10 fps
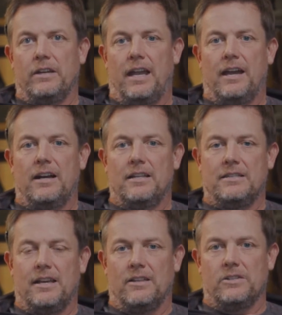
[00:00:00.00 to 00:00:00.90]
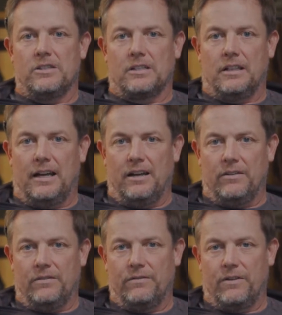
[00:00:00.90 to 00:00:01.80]
Candidate Intelligence
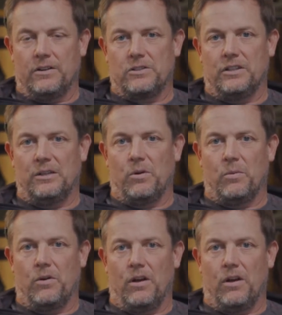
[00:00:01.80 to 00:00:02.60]
Cloud. Functionally, what we're